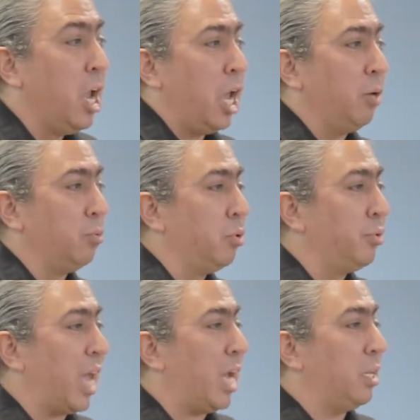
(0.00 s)
and
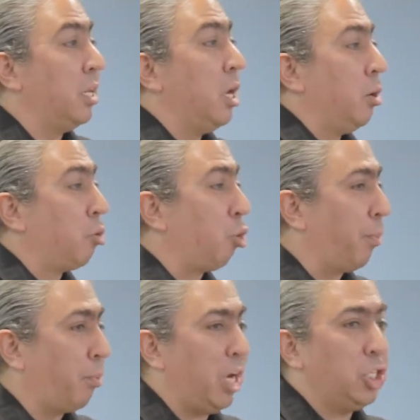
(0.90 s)
ruled that
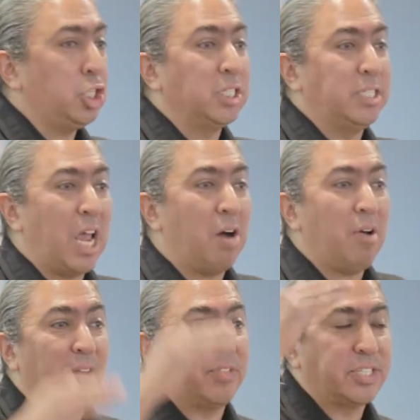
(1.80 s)
corporations now
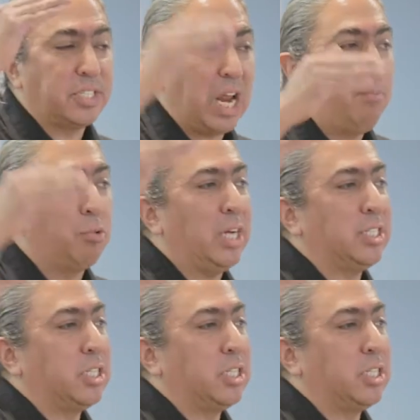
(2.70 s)
have the same rights